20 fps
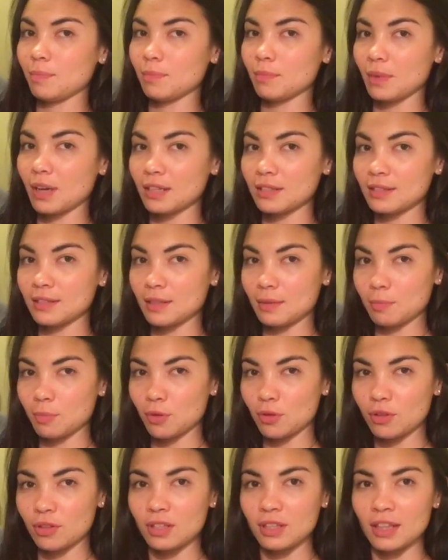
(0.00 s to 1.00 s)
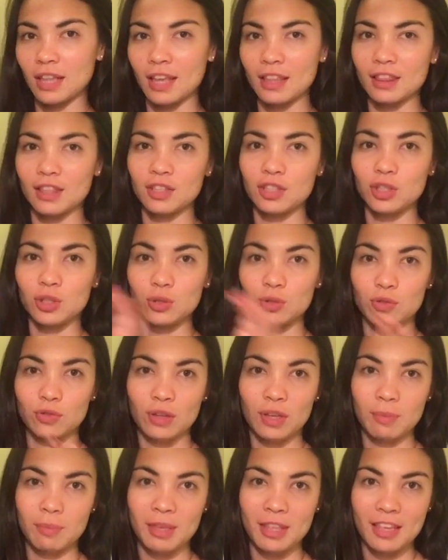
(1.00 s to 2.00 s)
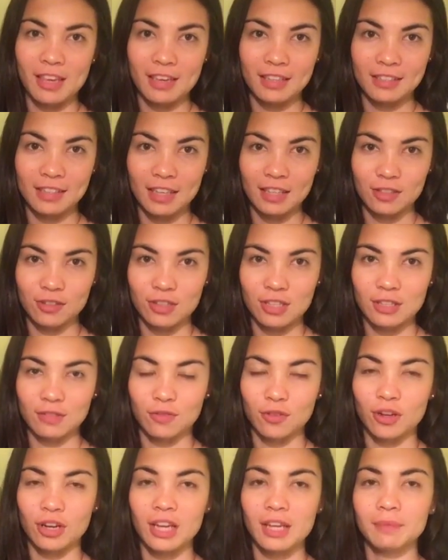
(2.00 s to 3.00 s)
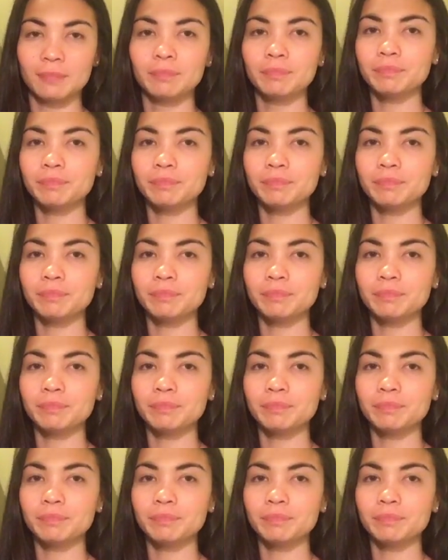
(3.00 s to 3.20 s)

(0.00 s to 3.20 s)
mine simple and let the jewelry be the accessories for it.